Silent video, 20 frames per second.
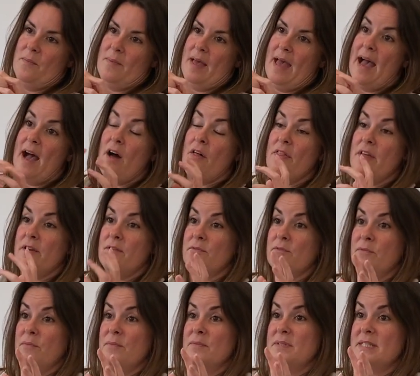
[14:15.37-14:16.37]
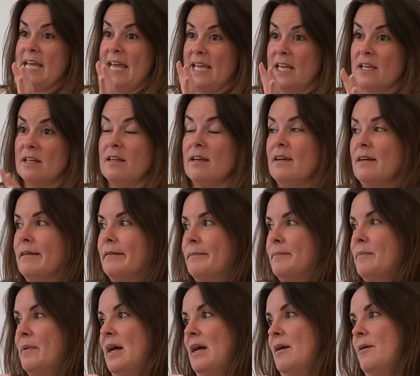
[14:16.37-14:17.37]
how they've taken a
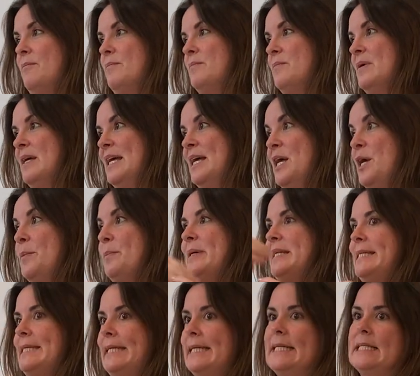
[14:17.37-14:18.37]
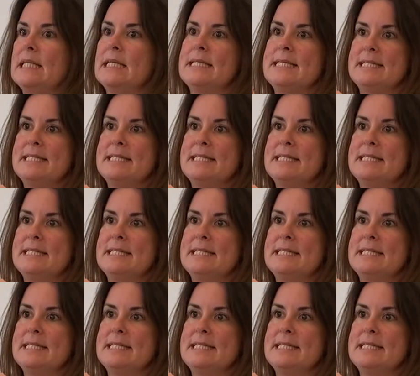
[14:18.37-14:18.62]
particularly